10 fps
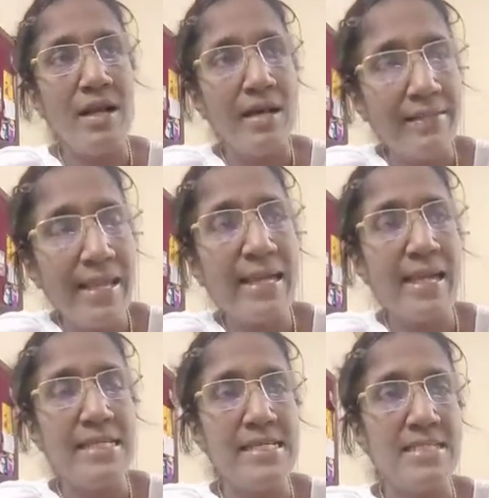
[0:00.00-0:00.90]
their
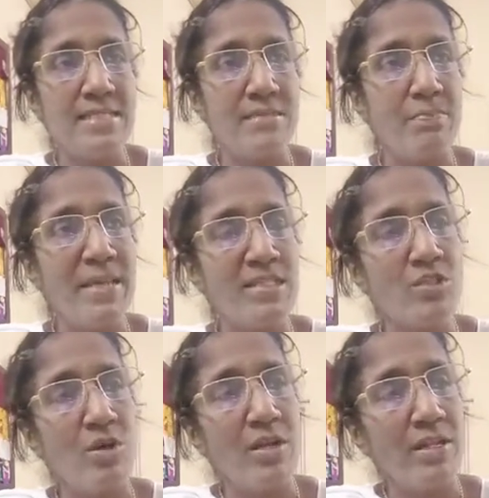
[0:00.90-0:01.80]
colleagues based
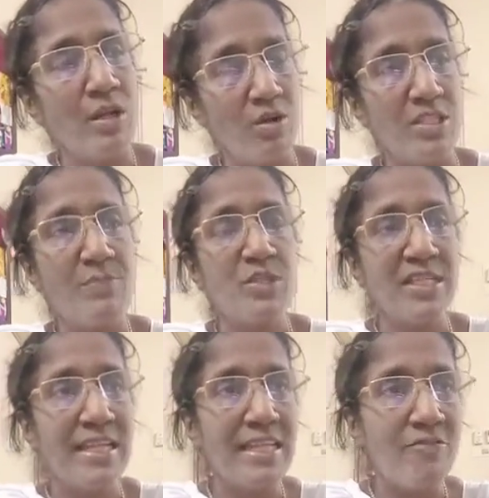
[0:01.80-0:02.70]
on the contribution
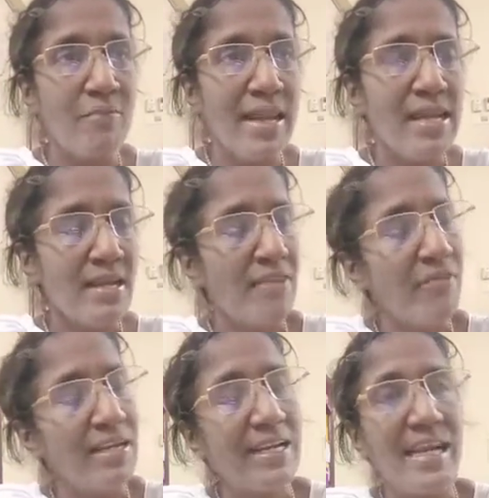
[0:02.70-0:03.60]
that they've made.
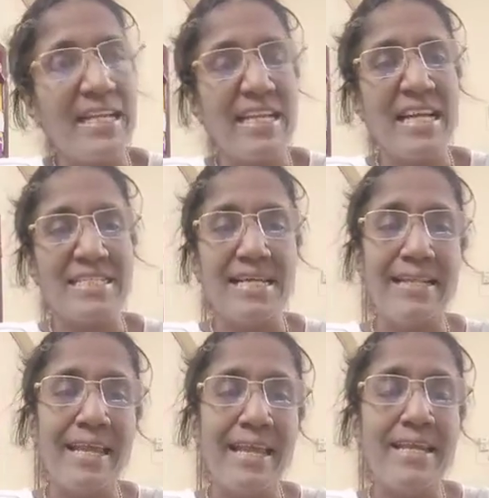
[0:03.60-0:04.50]
Different criteria are
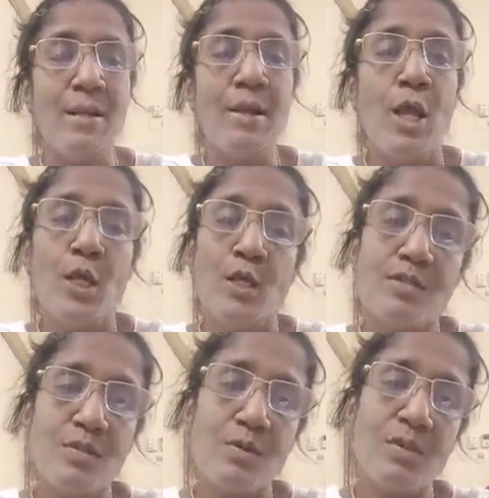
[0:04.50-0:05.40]
there, and
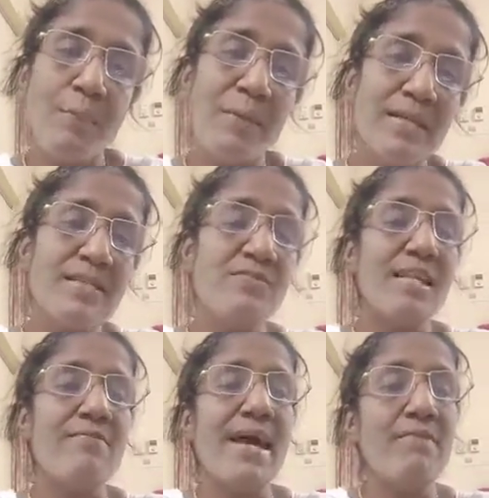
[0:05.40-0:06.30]
so the peers
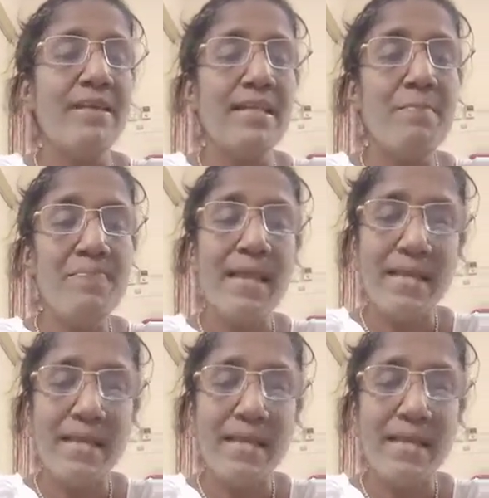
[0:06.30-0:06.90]
will evaluate them.